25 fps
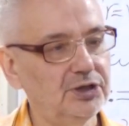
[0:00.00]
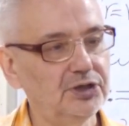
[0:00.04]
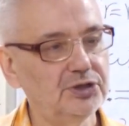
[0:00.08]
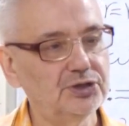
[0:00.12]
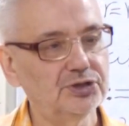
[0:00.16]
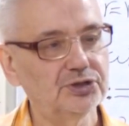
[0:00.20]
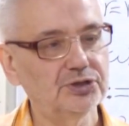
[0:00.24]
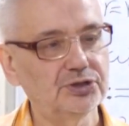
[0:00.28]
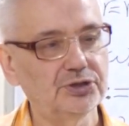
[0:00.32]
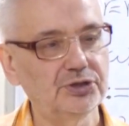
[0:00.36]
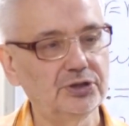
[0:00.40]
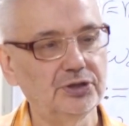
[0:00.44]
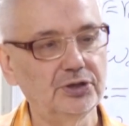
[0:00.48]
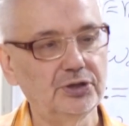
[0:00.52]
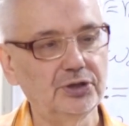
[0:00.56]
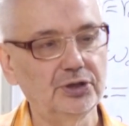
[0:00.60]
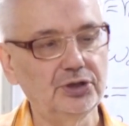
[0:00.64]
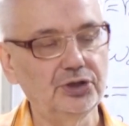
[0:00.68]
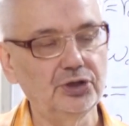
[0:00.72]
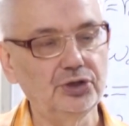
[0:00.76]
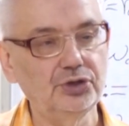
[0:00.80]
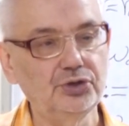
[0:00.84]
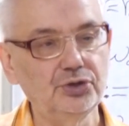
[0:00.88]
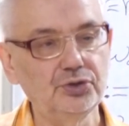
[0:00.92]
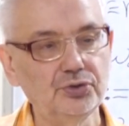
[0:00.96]

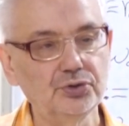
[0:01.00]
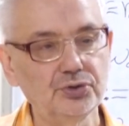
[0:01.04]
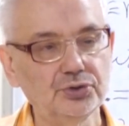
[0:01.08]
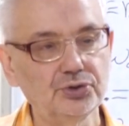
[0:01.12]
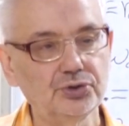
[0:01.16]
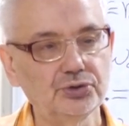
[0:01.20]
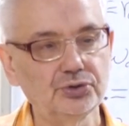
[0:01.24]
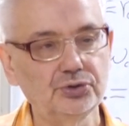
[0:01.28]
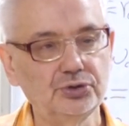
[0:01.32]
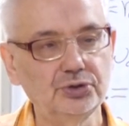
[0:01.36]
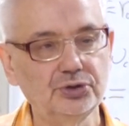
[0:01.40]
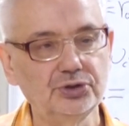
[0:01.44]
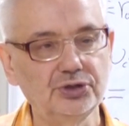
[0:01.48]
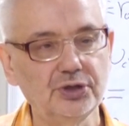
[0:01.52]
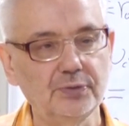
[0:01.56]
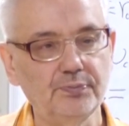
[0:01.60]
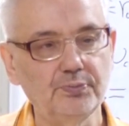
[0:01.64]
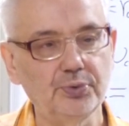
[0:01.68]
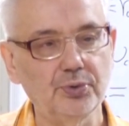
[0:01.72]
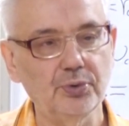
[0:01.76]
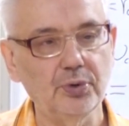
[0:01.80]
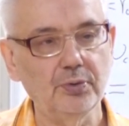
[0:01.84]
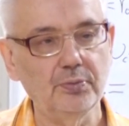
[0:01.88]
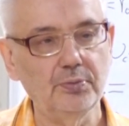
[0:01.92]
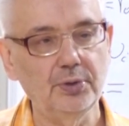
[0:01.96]
reduced
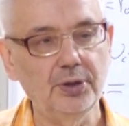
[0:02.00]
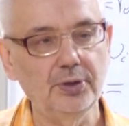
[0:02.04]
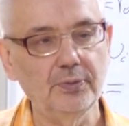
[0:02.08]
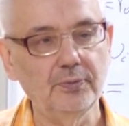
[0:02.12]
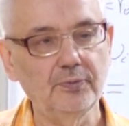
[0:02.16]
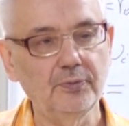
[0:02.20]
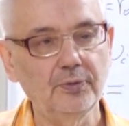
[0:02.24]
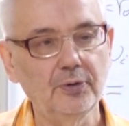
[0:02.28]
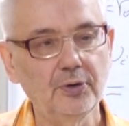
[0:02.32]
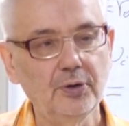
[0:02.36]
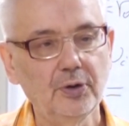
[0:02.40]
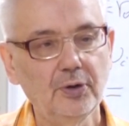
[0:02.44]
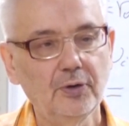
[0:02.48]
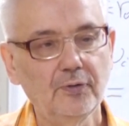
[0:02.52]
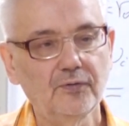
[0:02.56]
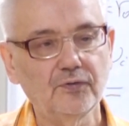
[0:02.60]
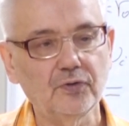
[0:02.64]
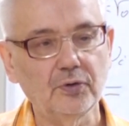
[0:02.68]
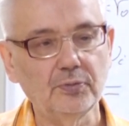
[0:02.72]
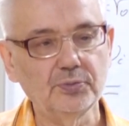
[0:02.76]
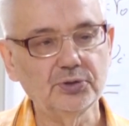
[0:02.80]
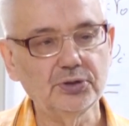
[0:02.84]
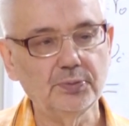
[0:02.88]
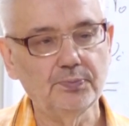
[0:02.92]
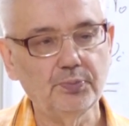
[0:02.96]
the problem
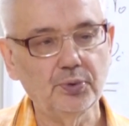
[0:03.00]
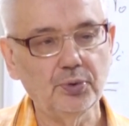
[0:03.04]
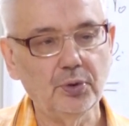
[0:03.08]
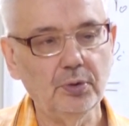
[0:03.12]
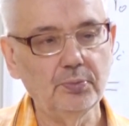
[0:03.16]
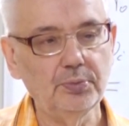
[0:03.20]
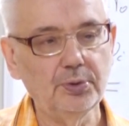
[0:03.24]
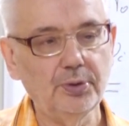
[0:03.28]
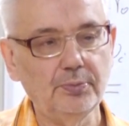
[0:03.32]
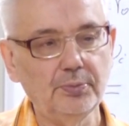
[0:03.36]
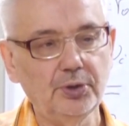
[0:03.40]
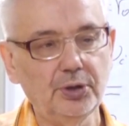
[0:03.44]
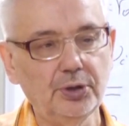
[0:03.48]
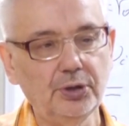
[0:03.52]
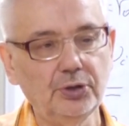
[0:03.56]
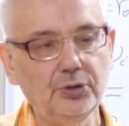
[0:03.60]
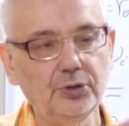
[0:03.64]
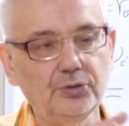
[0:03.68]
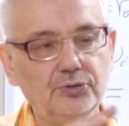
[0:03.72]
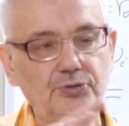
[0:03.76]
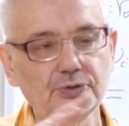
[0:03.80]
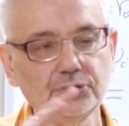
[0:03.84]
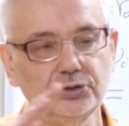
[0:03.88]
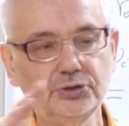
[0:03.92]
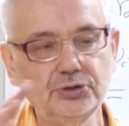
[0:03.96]
from the
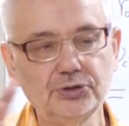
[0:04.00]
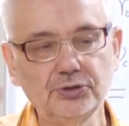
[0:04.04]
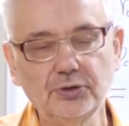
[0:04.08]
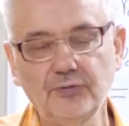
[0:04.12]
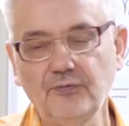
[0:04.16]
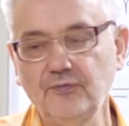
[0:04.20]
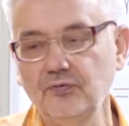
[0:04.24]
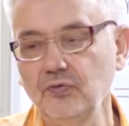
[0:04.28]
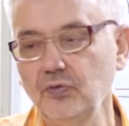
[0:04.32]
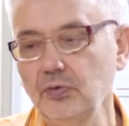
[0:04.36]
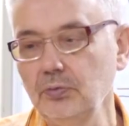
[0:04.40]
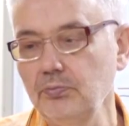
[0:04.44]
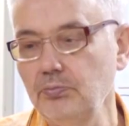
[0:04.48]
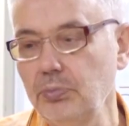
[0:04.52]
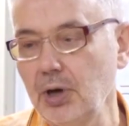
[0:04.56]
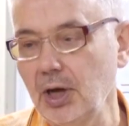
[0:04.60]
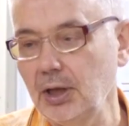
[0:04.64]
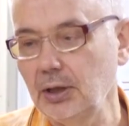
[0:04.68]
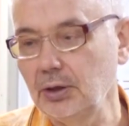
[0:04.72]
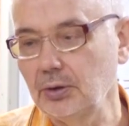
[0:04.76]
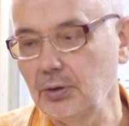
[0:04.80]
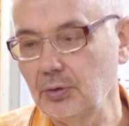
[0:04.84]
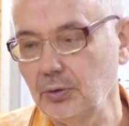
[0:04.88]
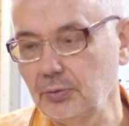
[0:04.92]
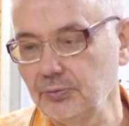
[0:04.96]
problem in the
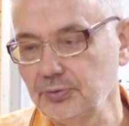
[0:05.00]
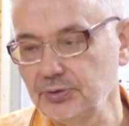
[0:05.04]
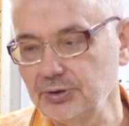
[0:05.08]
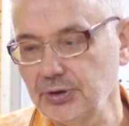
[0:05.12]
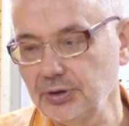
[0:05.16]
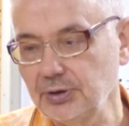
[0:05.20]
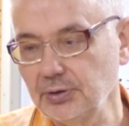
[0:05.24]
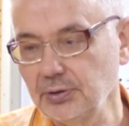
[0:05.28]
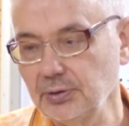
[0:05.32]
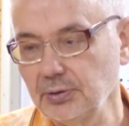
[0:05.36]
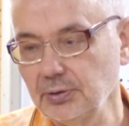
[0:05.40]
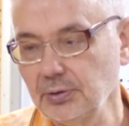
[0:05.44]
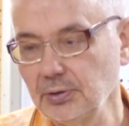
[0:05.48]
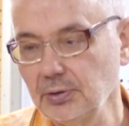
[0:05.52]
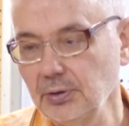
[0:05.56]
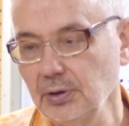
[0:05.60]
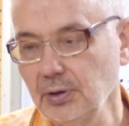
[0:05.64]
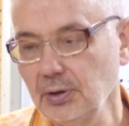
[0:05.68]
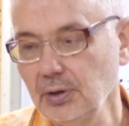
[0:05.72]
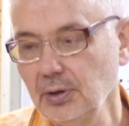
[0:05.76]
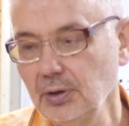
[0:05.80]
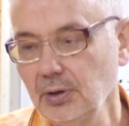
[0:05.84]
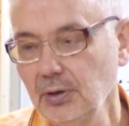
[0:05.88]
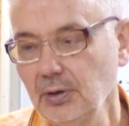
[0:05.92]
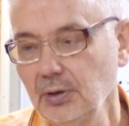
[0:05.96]
full bulk of
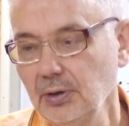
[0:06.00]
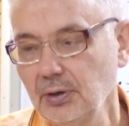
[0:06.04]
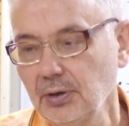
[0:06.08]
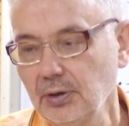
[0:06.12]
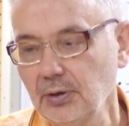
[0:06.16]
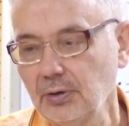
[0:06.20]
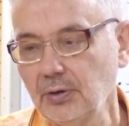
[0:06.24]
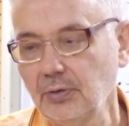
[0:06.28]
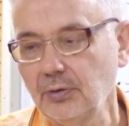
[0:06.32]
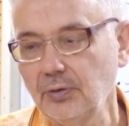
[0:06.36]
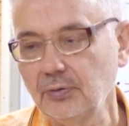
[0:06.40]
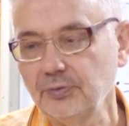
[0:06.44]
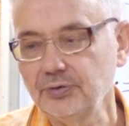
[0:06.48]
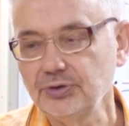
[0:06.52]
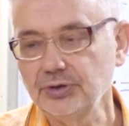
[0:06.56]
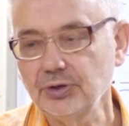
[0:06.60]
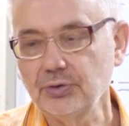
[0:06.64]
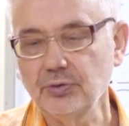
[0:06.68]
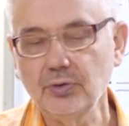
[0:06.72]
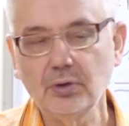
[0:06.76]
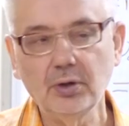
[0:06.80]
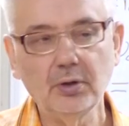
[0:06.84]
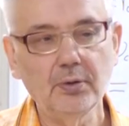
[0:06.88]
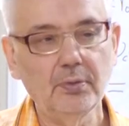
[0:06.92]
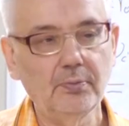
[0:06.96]

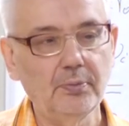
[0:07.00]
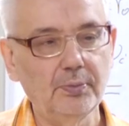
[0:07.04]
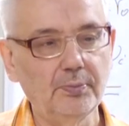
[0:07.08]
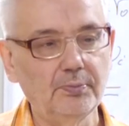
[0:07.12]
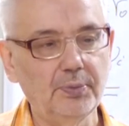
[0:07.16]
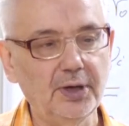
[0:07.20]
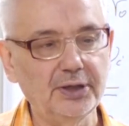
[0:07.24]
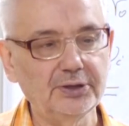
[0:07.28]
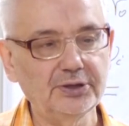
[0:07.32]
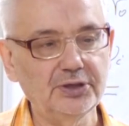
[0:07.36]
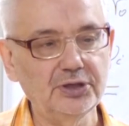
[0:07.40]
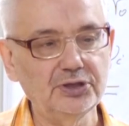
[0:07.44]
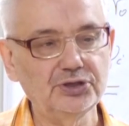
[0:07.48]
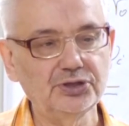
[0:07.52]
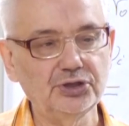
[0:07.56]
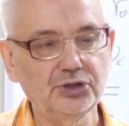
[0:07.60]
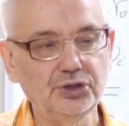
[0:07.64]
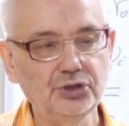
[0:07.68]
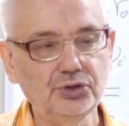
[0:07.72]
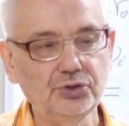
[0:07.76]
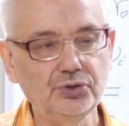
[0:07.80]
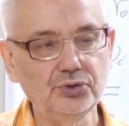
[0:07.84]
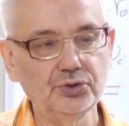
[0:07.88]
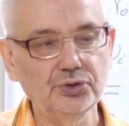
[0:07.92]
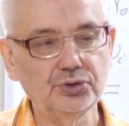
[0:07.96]
the core,
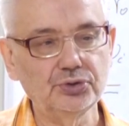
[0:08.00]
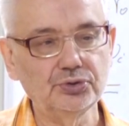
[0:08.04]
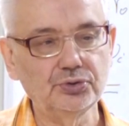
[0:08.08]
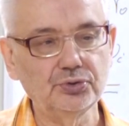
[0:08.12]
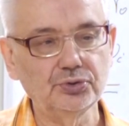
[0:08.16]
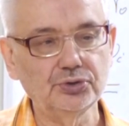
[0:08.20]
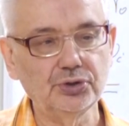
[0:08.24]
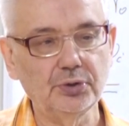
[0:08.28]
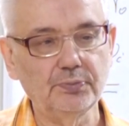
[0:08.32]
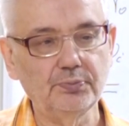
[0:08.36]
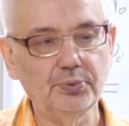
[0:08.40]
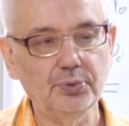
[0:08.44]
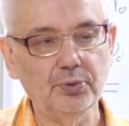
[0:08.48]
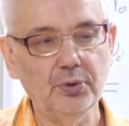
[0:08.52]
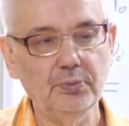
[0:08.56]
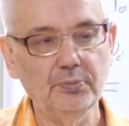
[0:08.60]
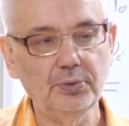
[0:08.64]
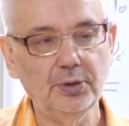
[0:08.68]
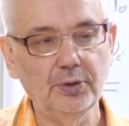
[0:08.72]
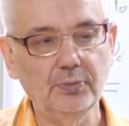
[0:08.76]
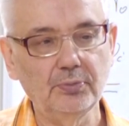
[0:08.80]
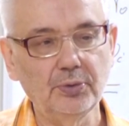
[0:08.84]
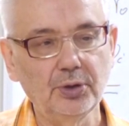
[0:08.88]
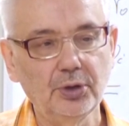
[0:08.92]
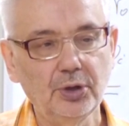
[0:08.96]
but it's reduced to the
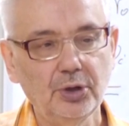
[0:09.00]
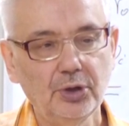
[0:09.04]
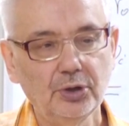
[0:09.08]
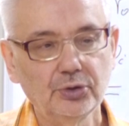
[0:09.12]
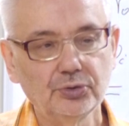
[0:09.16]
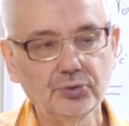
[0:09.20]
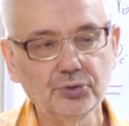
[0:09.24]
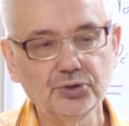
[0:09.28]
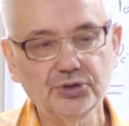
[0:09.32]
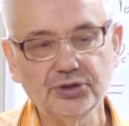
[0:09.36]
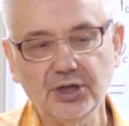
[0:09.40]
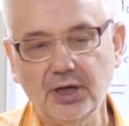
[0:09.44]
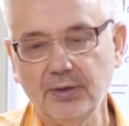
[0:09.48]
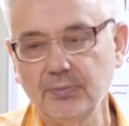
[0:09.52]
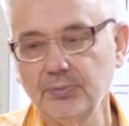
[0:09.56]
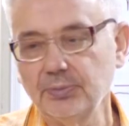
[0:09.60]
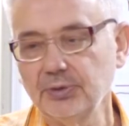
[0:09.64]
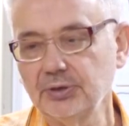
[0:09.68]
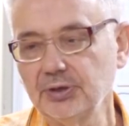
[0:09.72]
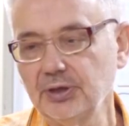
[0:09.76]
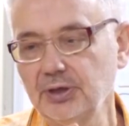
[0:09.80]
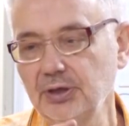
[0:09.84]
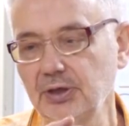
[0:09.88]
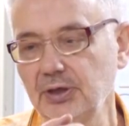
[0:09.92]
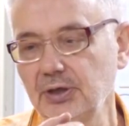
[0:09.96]
problem to
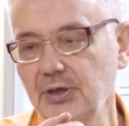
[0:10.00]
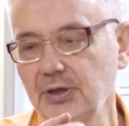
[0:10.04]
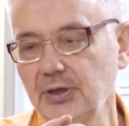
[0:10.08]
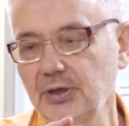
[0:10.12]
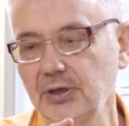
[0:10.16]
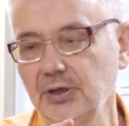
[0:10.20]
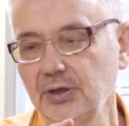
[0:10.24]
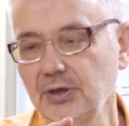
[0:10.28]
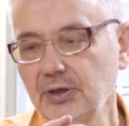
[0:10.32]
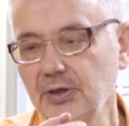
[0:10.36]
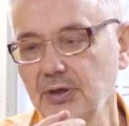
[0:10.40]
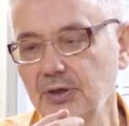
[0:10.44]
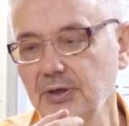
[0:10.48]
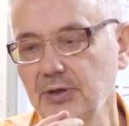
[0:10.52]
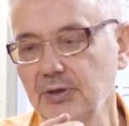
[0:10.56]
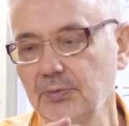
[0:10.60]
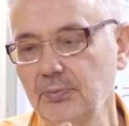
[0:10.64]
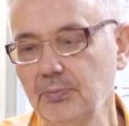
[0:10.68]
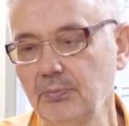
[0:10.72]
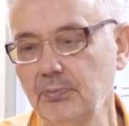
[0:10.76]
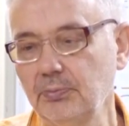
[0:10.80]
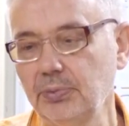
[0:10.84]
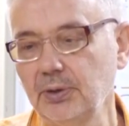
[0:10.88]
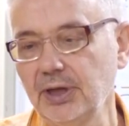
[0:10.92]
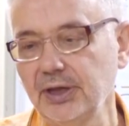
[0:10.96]
some
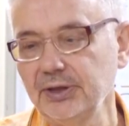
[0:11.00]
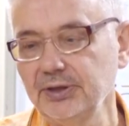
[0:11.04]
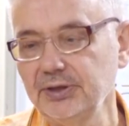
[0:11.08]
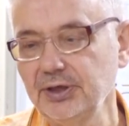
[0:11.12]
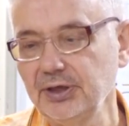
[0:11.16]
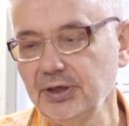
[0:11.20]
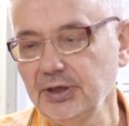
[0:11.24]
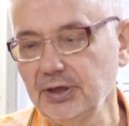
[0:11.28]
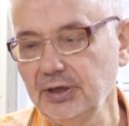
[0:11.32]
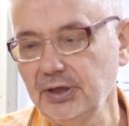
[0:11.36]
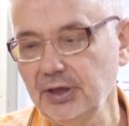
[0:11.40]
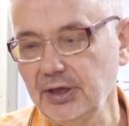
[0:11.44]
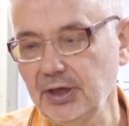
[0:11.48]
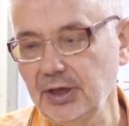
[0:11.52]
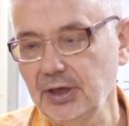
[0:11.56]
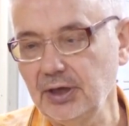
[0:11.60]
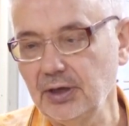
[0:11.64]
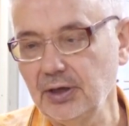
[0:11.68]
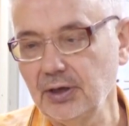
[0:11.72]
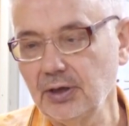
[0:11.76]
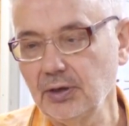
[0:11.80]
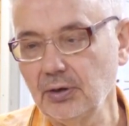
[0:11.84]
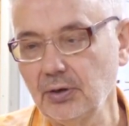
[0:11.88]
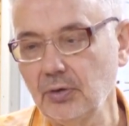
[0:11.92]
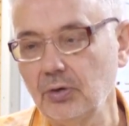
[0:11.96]
boundary
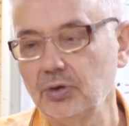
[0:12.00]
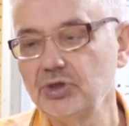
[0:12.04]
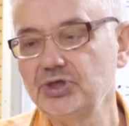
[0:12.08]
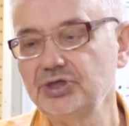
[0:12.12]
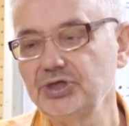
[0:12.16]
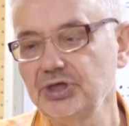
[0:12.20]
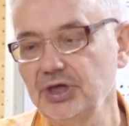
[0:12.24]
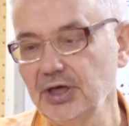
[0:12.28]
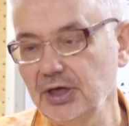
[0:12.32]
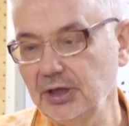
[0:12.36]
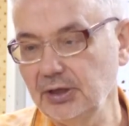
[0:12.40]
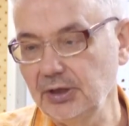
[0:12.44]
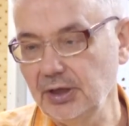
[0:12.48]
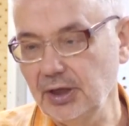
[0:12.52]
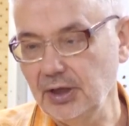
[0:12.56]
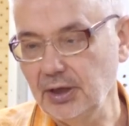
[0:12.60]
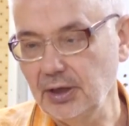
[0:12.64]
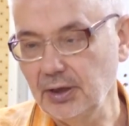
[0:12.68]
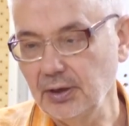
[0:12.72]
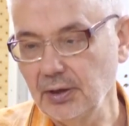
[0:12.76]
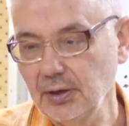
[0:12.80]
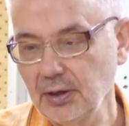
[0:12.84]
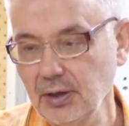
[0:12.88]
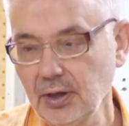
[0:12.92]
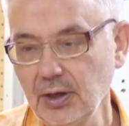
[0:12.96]
layer or
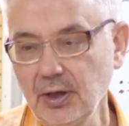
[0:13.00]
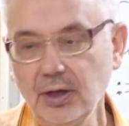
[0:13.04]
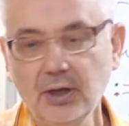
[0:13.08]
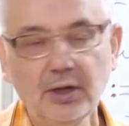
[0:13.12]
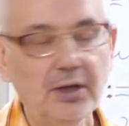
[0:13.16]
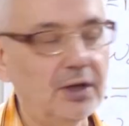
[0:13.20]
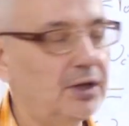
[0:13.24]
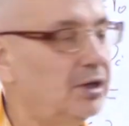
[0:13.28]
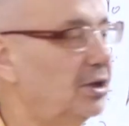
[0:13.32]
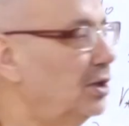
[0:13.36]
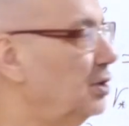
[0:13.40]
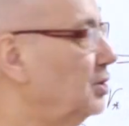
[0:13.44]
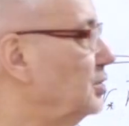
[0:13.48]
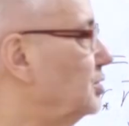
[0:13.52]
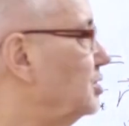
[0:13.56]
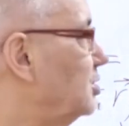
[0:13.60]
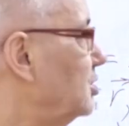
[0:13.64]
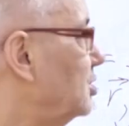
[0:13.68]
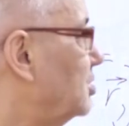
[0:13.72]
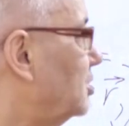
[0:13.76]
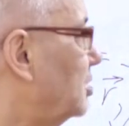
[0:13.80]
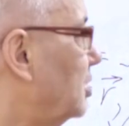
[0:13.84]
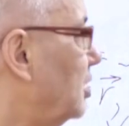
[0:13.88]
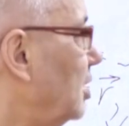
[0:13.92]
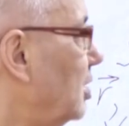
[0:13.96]
shear layer.
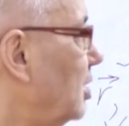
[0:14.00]
In